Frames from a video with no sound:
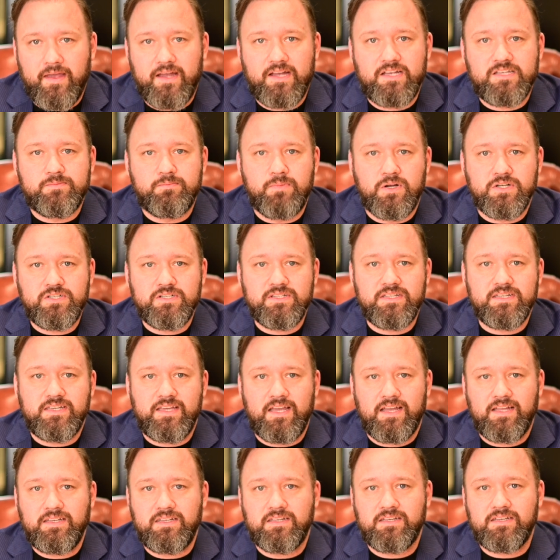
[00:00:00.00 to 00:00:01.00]
As much of the
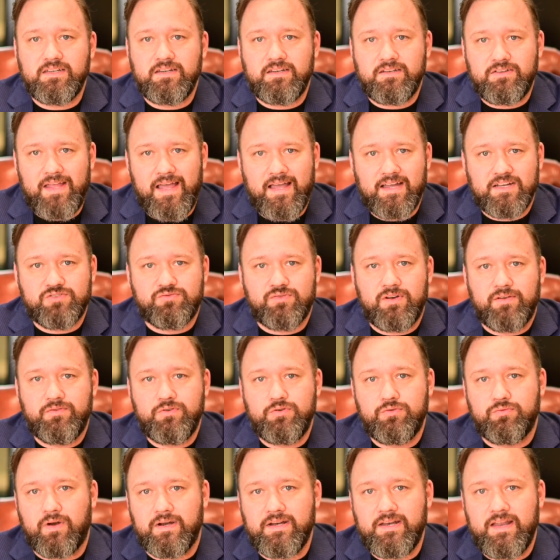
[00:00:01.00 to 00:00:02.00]
Kenyan tax
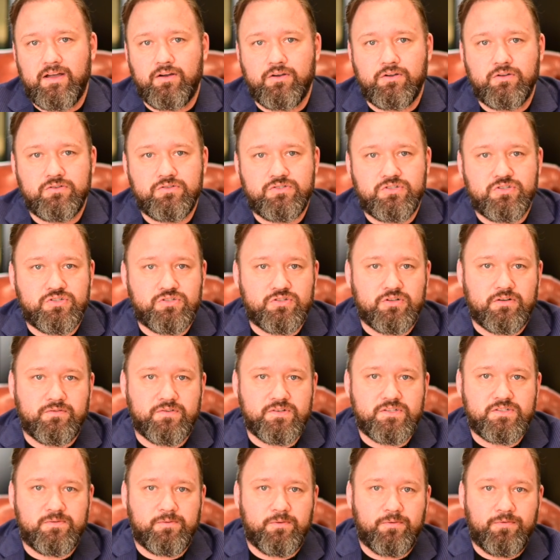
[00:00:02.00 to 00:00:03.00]
revenue right now goes to
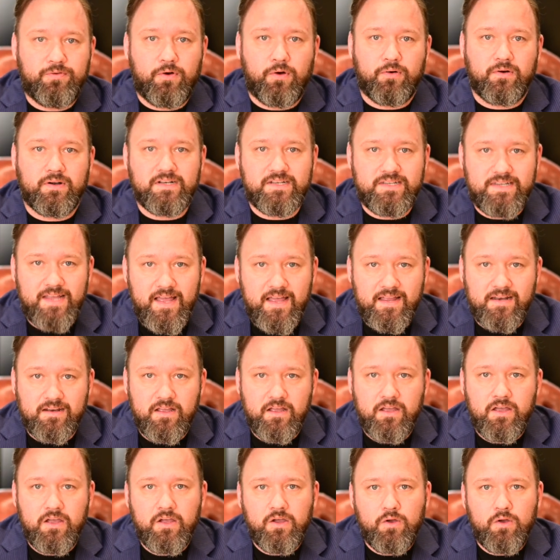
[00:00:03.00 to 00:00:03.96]
service foreign debt,